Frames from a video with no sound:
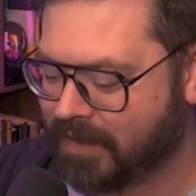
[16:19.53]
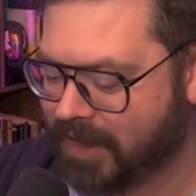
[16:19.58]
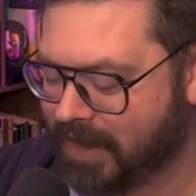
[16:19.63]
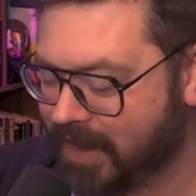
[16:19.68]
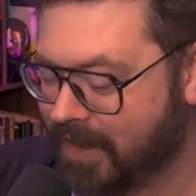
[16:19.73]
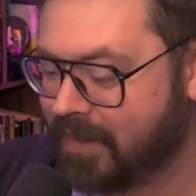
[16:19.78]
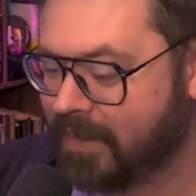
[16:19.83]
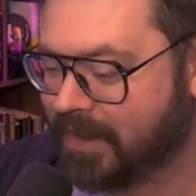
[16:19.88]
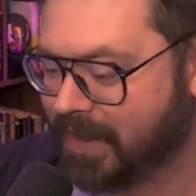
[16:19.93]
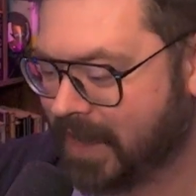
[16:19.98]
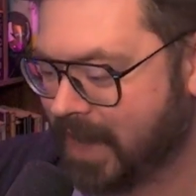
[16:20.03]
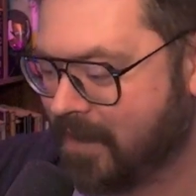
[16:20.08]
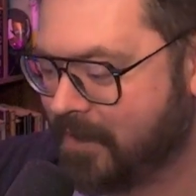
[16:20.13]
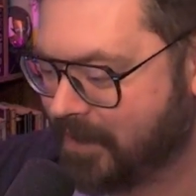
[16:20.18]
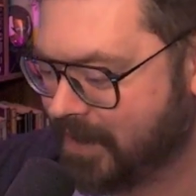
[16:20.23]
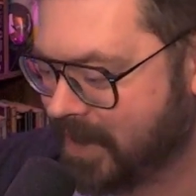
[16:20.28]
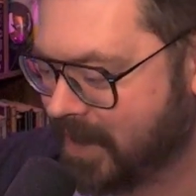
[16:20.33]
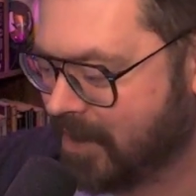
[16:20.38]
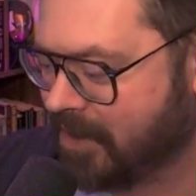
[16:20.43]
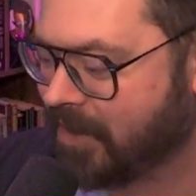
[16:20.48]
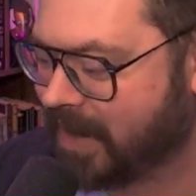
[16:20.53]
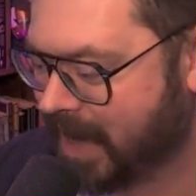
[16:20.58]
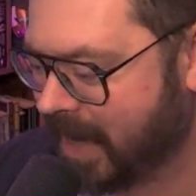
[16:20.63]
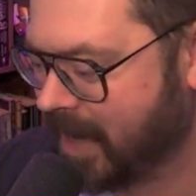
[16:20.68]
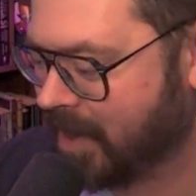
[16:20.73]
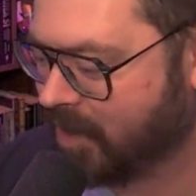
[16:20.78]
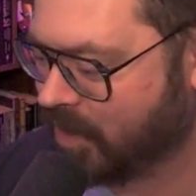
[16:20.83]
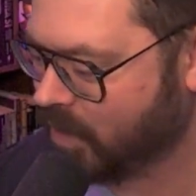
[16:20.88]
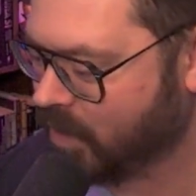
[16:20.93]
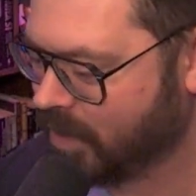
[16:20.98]
in the Game of the Year
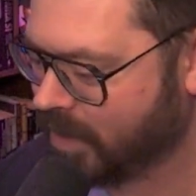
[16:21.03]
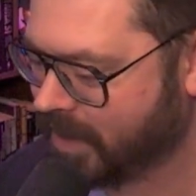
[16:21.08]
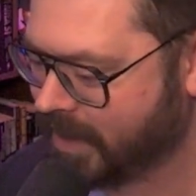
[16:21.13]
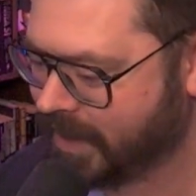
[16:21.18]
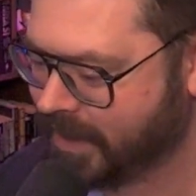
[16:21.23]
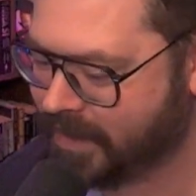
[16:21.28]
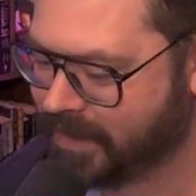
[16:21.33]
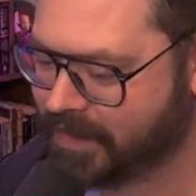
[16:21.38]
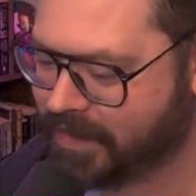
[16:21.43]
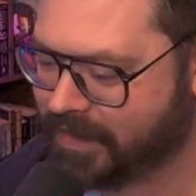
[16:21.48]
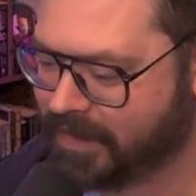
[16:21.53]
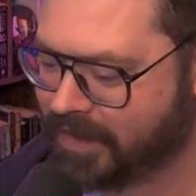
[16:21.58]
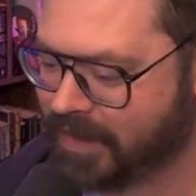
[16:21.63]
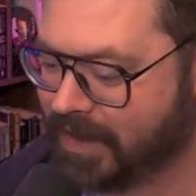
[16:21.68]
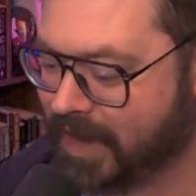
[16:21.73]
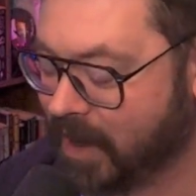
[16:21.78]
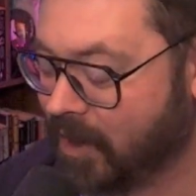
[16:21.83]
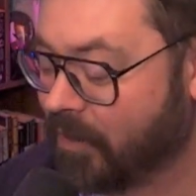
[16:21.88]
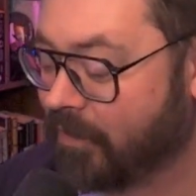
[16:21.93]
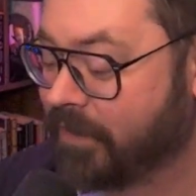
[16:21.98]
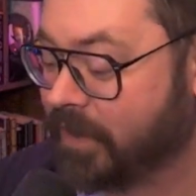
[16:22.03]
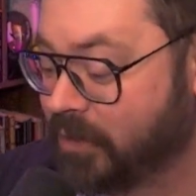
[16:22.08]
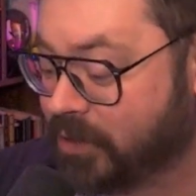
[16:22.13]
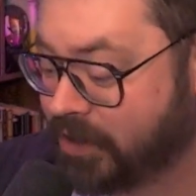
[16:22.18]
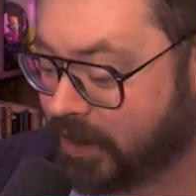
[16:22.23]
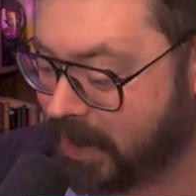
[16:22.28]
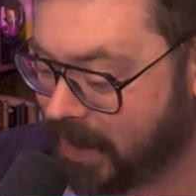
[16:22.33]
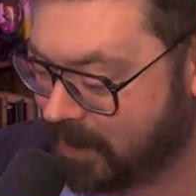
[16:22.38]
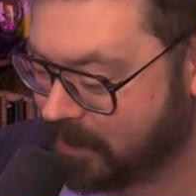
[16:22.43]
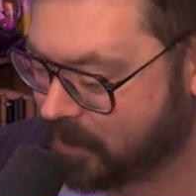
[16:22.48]
category and how
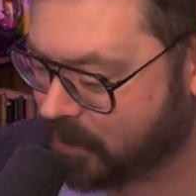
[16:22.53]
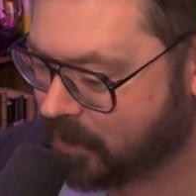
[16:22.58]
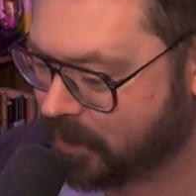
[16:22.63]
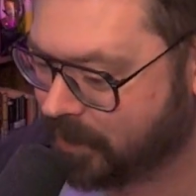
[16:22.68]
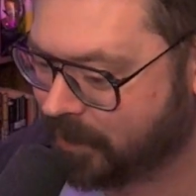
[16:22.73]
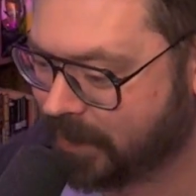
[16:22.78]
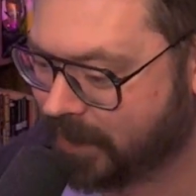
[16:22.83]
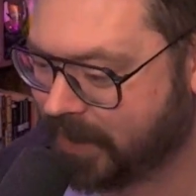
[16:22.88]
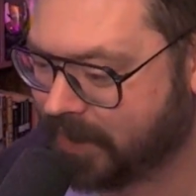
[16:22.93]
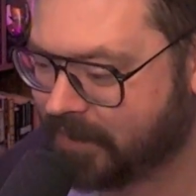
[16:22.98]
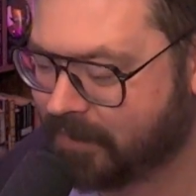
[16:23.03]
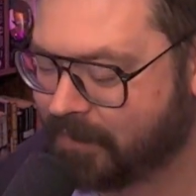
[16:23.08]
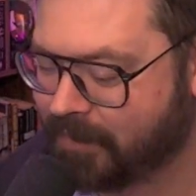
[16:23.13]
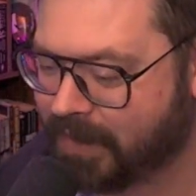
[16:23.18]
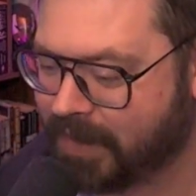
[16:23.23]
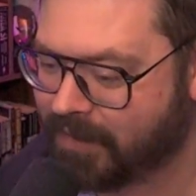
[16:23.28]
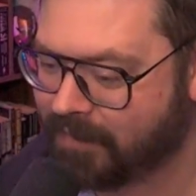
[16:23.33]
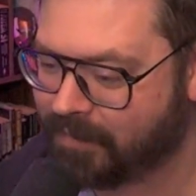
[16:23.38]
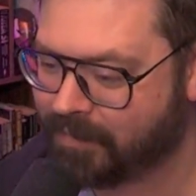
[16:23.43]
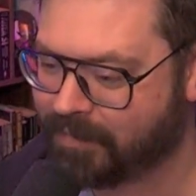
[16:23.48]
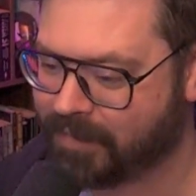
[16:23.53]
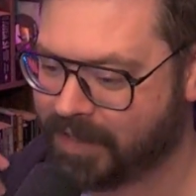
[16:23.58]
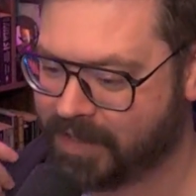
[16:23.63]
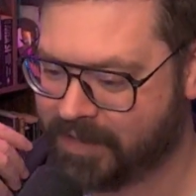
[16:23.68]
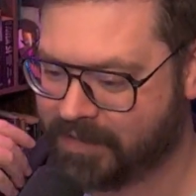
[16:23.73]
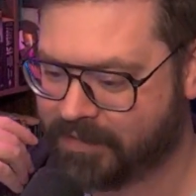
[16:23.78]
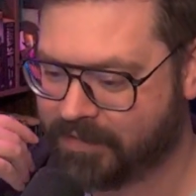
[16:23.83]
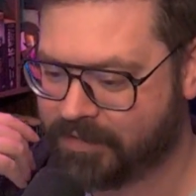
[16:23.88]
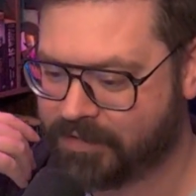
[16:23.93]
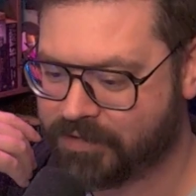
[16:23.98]
future games will be
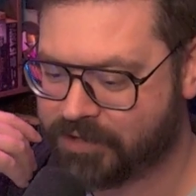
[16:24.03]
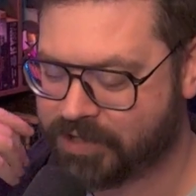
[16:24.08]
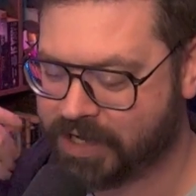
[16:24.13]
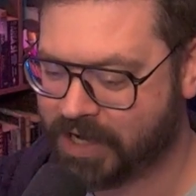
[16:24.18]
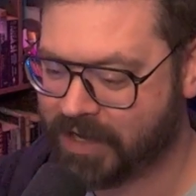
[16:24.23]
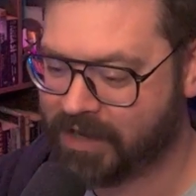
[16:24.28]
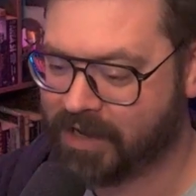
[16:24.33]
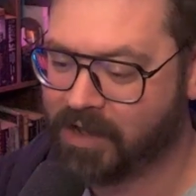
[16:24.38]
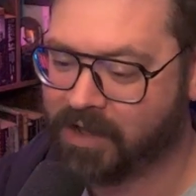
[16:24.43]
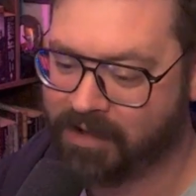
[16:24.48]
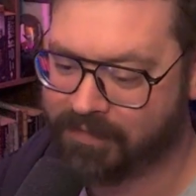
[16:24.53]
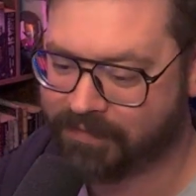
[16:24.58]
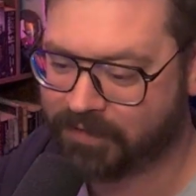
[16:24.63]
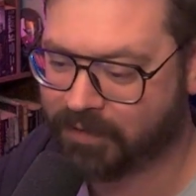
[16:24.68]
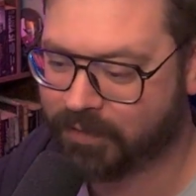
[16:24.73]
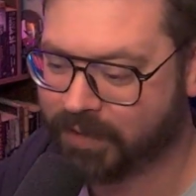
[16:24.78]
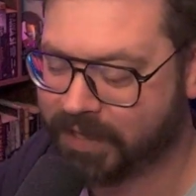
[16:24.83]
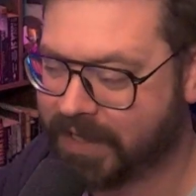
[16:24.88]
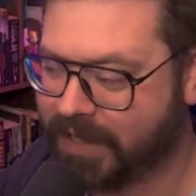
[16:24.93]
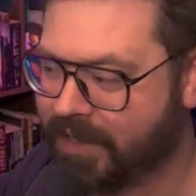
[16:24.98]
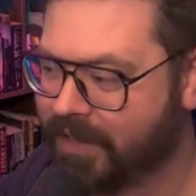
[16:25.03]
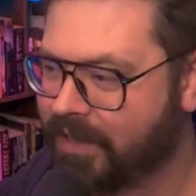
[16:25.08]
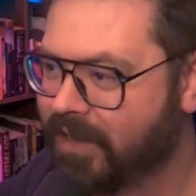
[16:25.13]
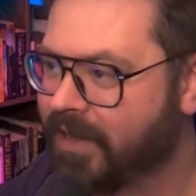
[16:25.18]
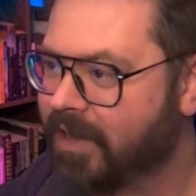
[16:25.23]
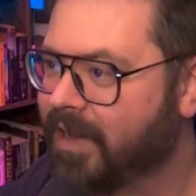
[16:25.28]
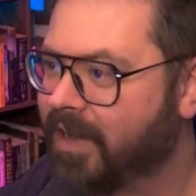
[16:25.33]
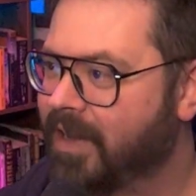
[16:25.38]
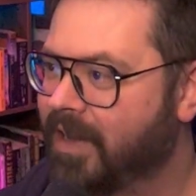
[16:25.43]
by shedding off greed